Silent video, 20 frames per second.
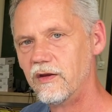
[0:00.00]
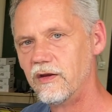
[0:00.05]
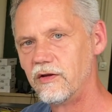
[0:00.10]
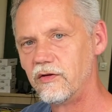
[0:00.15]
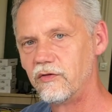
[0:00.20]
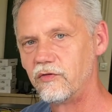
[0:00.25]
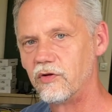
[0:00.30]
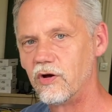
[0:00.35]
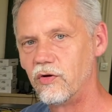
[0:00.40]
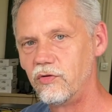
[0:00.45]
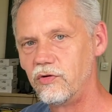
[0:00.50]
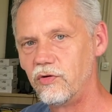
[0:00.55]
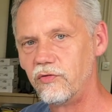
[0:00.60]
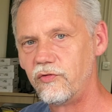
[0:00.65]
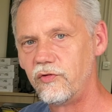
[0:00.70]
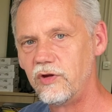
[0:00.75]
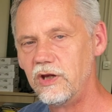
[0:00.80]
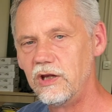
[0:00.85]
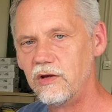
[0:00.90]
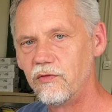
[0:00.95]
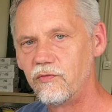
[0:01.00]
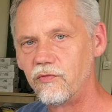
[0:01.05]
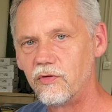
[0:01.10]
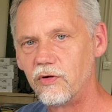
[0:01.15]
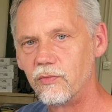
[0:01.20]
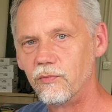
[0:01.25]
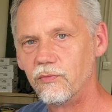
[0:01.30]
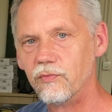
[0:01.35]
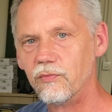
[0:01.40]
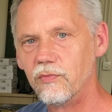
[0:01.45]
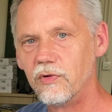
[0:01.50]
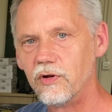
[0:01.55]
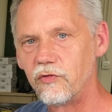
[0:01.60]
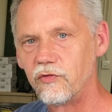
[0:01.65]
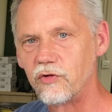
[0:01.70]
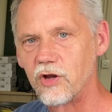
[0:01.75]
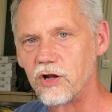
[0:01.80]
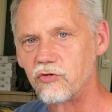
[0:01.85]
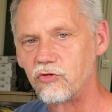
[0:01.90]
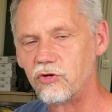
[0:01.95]
So you see, from
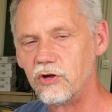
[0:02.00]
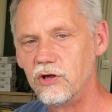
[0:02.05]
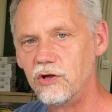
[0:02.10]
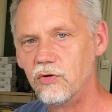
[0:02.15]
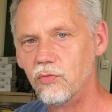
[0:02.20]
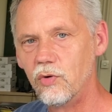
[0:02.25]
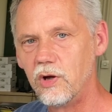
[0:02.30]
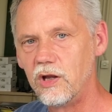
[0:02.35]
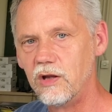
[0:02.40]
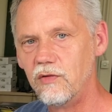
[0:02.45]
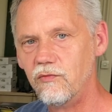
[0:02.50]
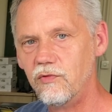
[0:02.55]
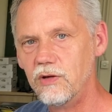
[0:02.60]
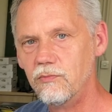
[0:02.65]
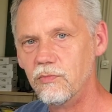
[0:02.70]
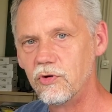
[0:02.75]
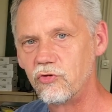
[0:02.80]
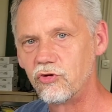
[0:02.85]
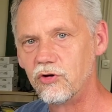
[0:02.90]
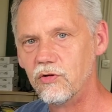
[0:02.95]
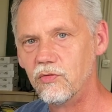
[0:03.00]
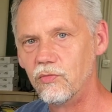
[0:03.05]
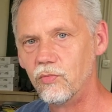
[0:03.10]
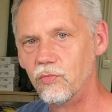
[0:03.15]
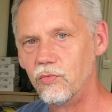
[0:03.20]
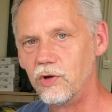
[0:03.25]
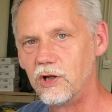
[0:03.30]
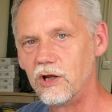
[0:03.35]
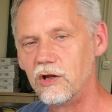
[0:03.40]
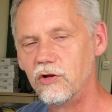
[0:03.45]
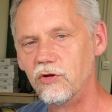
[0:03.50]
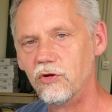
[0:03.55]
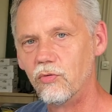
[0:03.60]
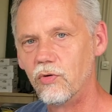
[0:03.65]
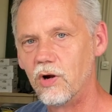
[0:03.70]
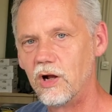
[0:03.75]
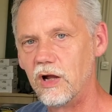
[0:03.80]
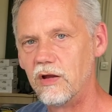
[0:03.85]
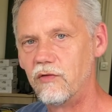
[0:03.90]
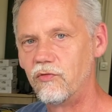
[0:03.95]
such a UAV mission, we can
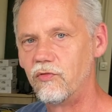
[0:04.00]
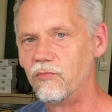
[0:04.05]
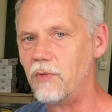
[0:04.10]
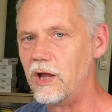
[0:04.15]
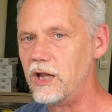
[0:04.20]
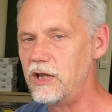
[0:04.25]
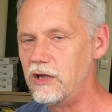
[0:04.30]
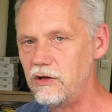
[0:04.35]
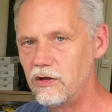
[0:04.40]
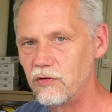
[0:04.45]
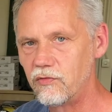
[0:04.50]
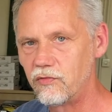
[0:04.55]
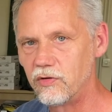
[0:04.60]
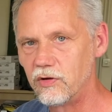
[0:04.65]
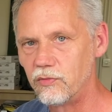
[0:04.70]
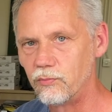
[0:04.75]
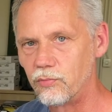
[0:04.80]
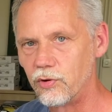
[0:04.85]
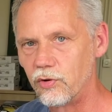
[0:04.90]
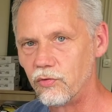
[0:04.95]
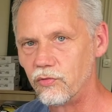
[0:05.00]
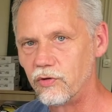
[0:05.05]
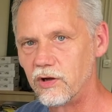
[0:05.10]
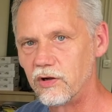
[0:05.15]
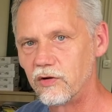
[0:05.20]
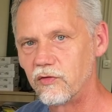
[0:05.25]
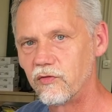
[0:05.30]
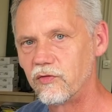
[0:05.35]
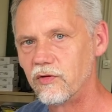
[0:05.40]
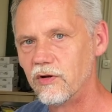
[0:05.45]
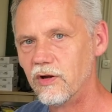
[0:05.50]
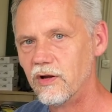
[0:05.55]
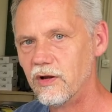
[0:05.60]
derive many different products.